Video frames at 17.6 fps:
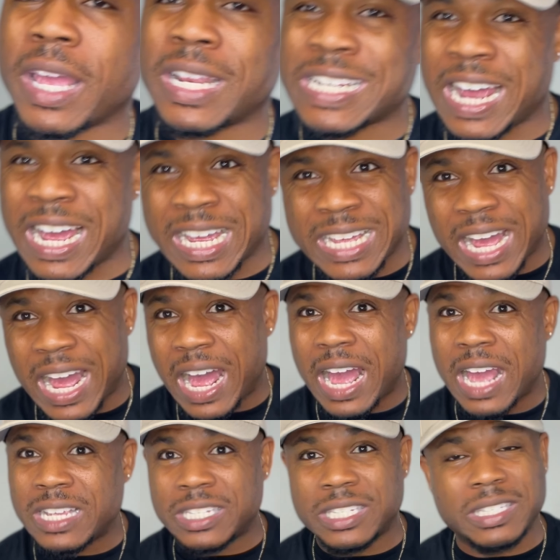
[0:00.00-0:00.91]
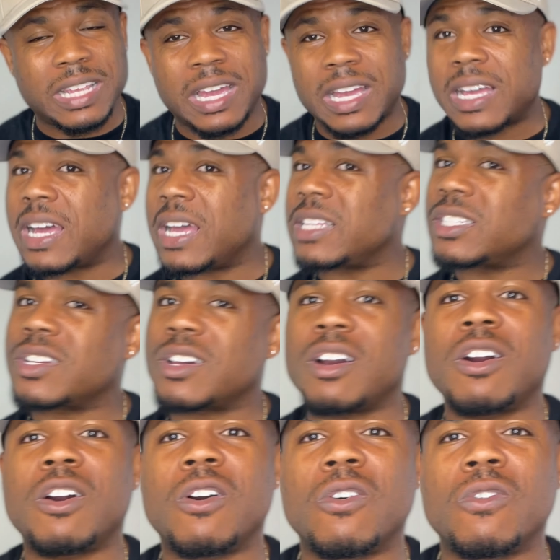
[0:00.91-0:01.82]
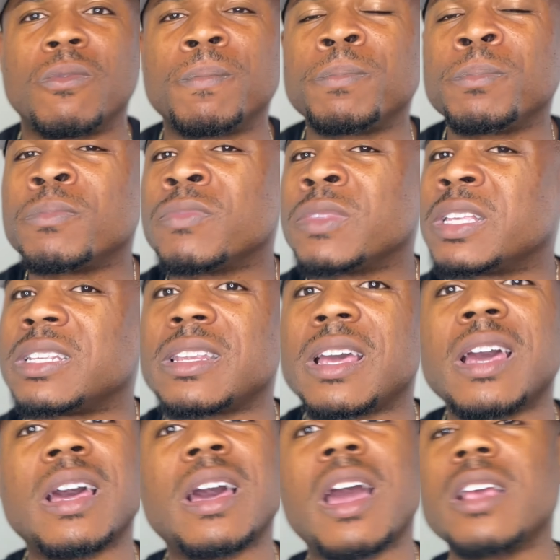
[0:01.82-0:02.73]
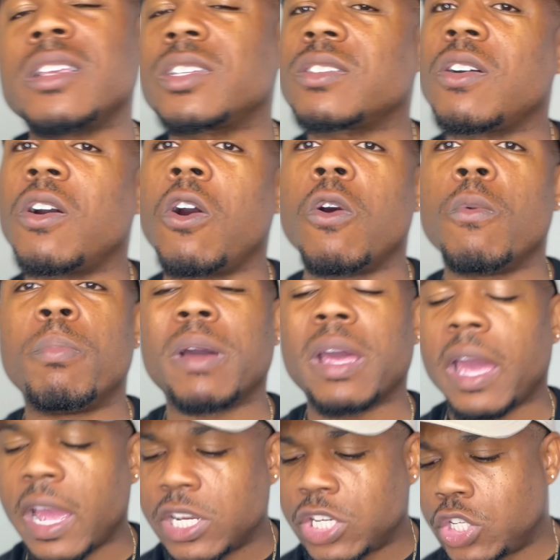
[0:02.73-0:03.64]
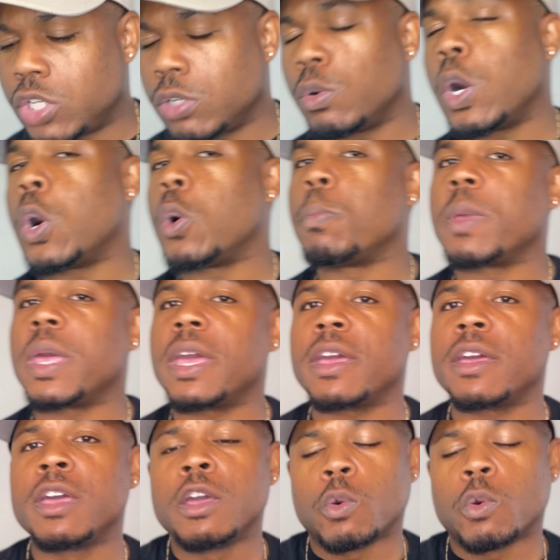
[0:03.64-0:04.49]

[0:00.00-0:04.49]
Not ice cold, not ice cold, but H2O, man.